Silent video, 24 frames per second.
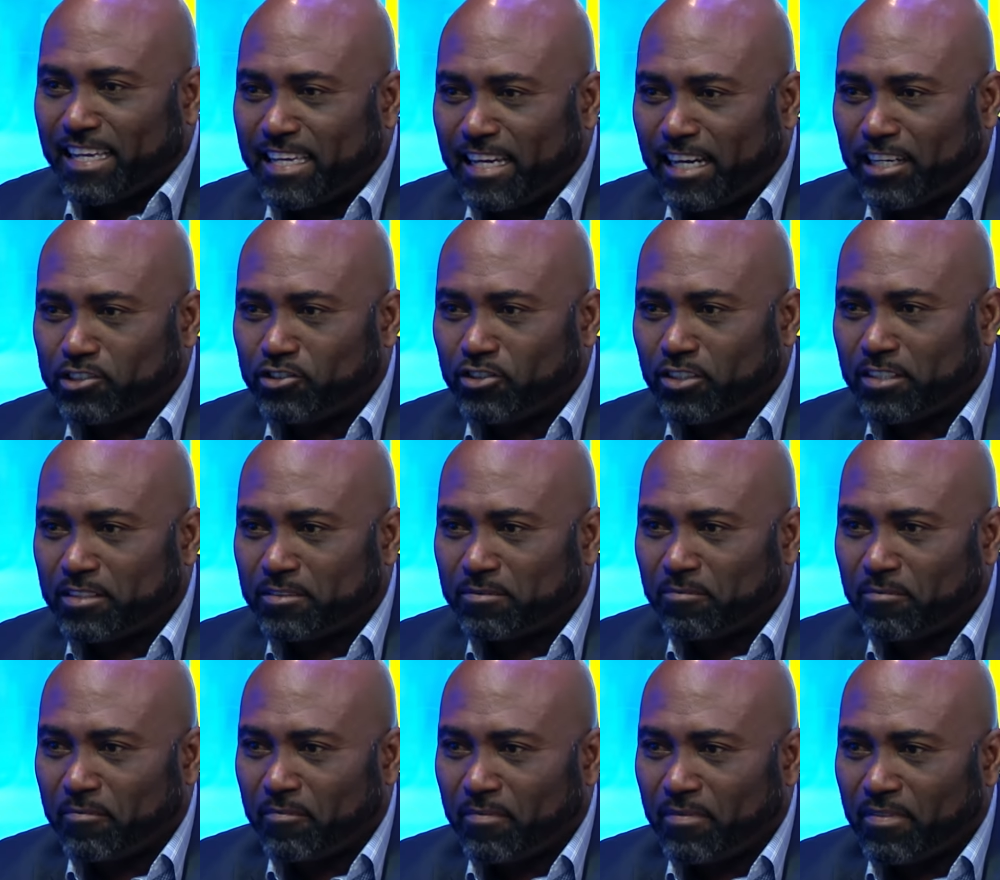Catherine.
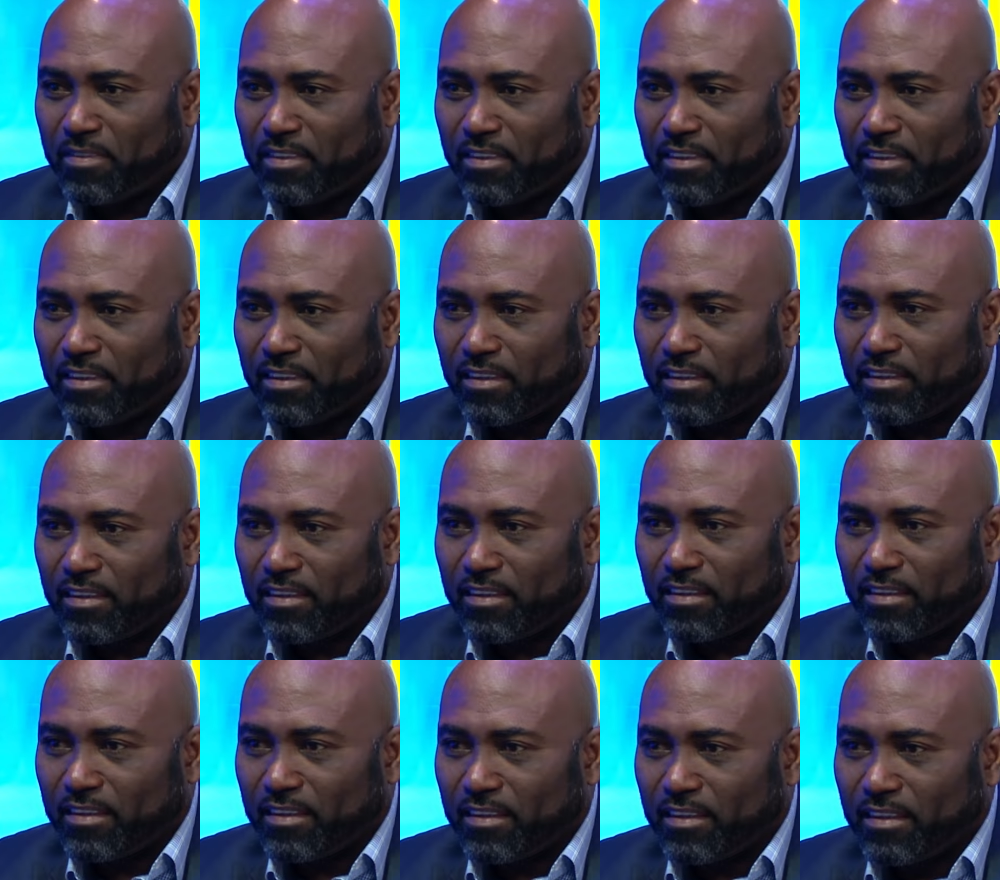
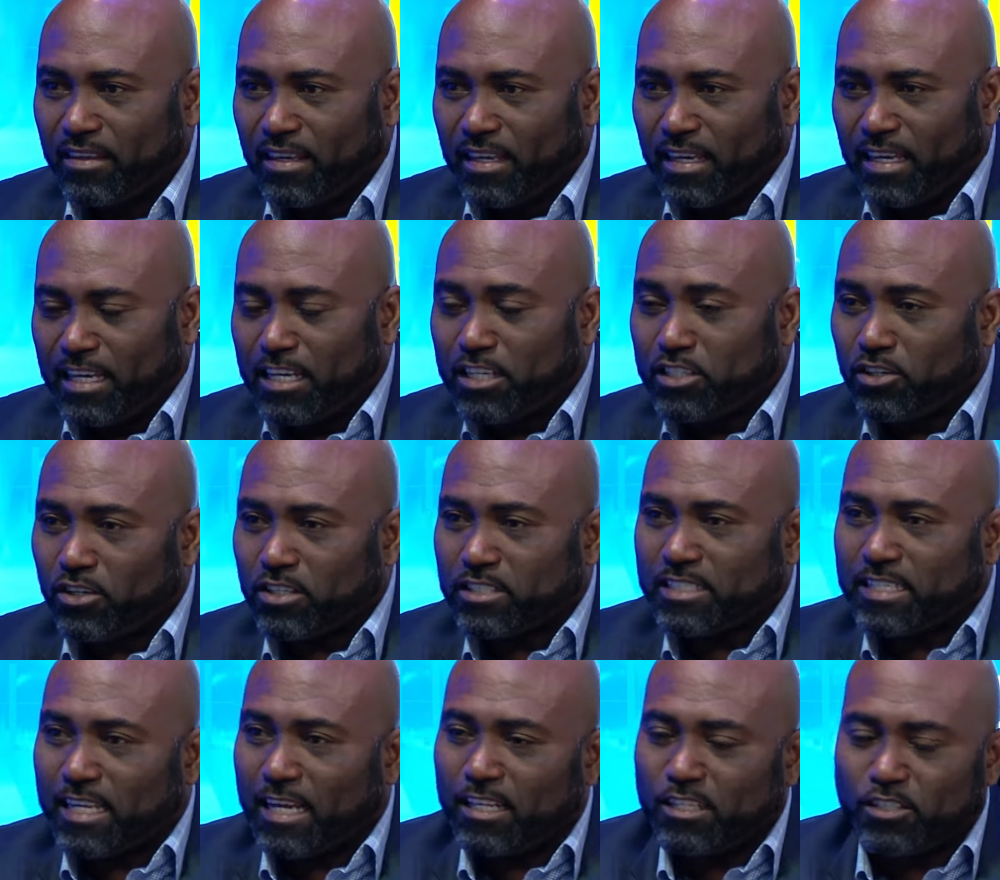It
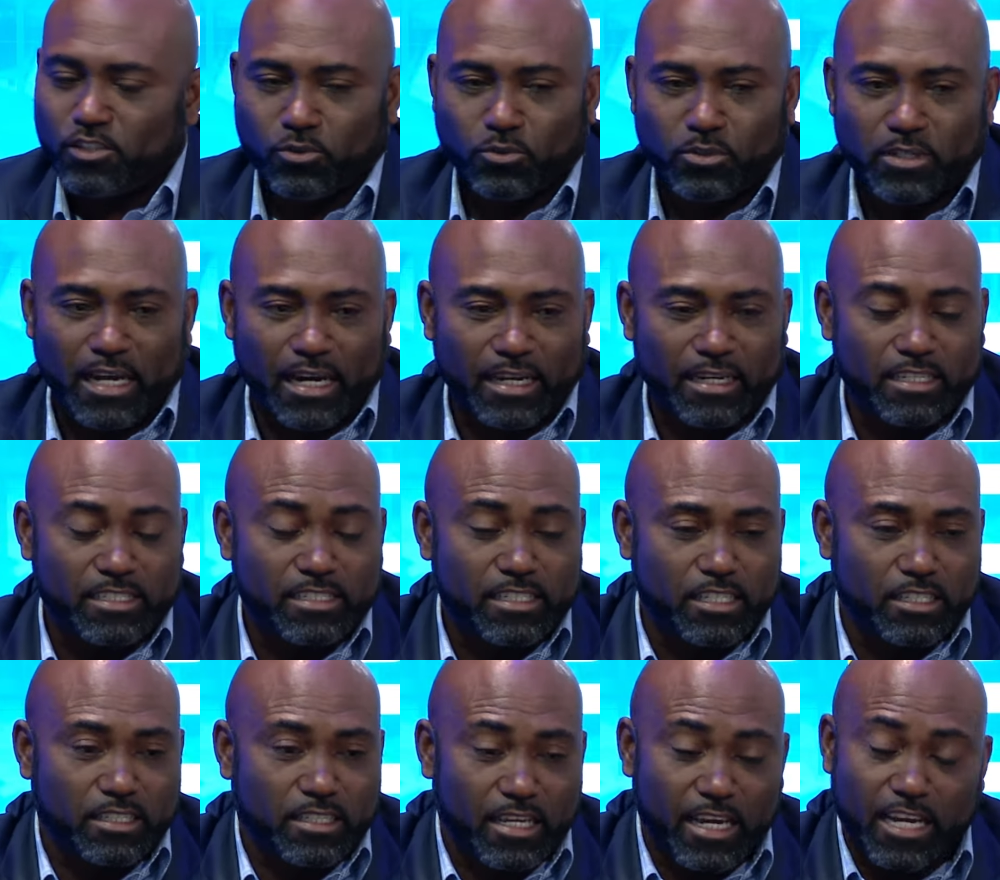just tells you that
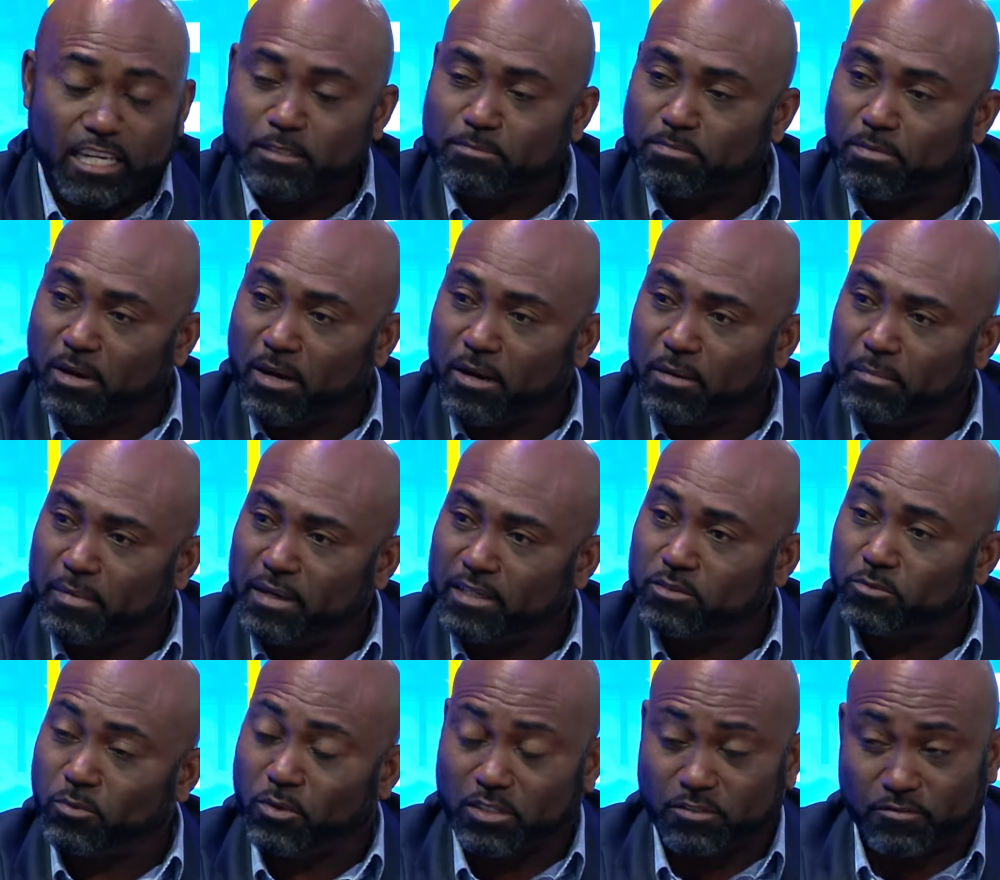the
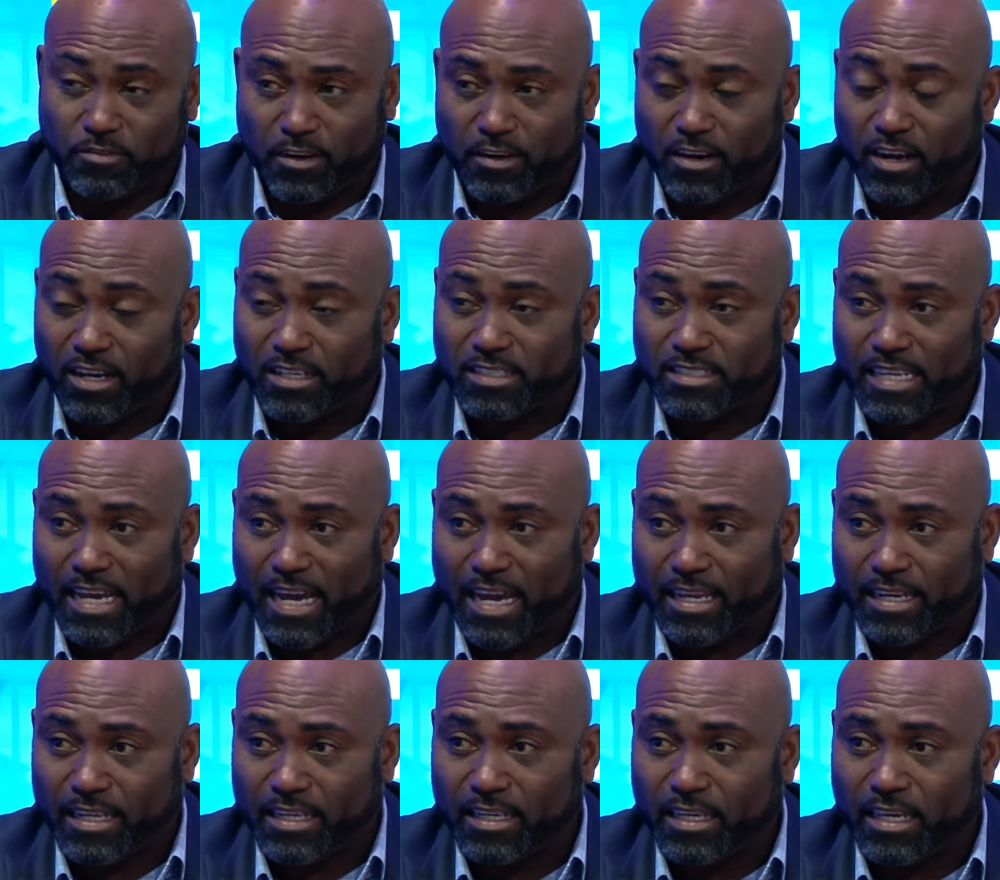experiment was very untidy.